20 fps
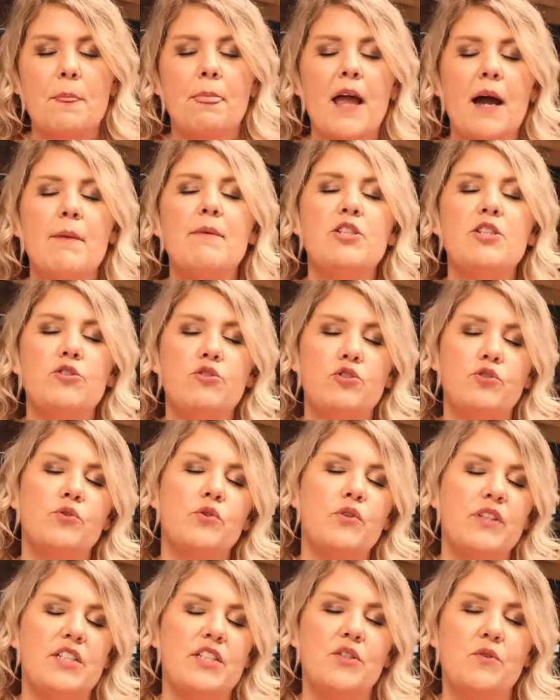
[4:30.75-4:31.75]
how much you
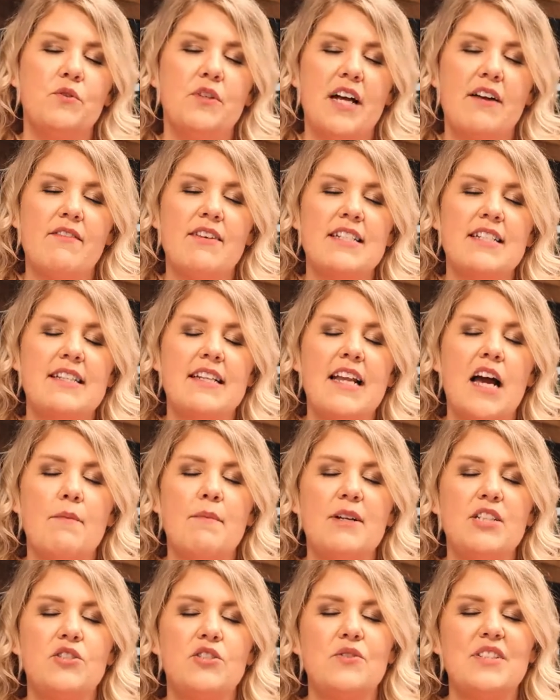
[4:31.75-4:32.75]
truly do love us and how
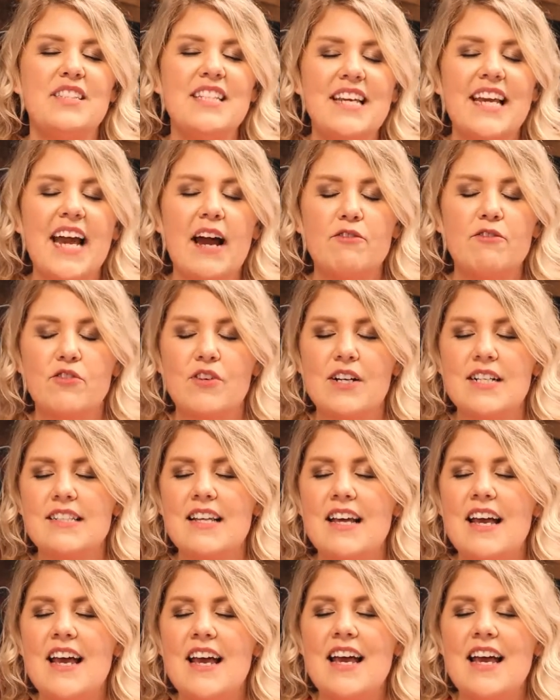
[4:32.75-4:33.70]
much you seek after us,